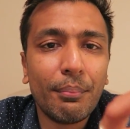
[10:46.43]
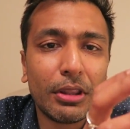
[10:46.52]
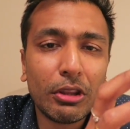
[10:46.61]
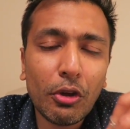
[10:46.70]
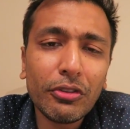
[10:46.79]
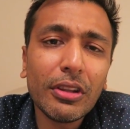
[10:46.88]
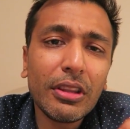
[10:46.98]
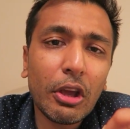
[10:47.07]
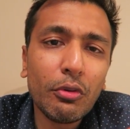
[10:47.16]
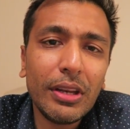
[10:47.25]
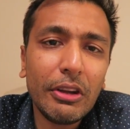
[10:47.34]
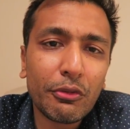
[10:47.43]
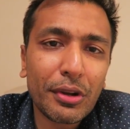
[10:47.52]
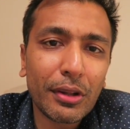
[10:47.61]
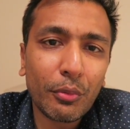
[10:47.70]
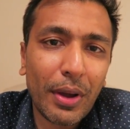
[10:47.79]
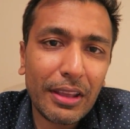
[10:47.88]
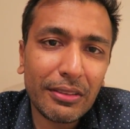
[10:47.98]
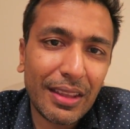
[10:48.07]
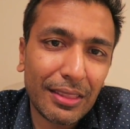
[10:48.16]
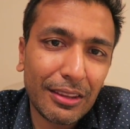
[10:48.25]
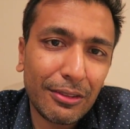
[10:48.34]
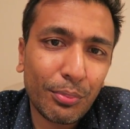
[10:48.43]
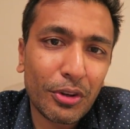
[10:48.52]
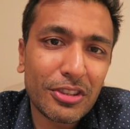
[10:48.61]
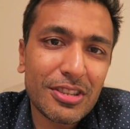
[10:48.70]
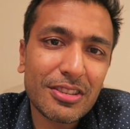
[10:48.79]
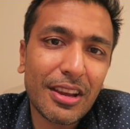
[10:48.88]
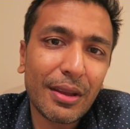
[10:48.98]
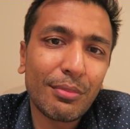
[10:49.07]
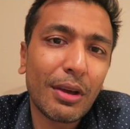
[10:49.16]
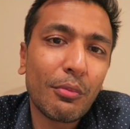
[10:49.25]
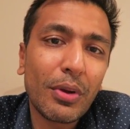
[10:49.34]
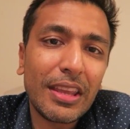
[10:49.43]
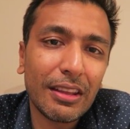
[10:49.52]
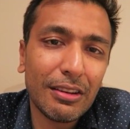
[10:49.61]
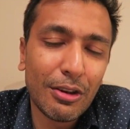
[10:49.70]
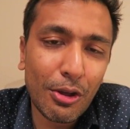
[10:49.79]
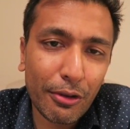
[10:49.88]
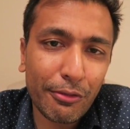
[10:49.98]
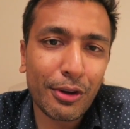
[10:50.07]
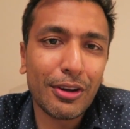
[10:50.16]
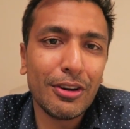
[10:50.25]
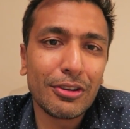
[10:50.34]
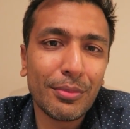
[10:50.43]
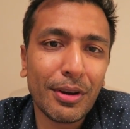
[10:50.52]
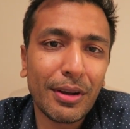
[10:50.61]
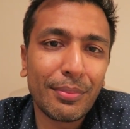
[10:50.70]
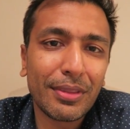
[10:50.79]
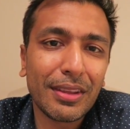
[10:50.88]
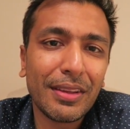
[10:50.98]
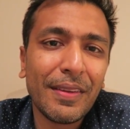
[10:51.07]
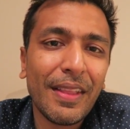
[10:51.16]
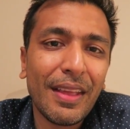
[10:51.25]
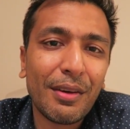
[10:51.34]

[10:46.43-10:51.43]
But those are the only real ways at this point in time that we can look for cardiomyopathy.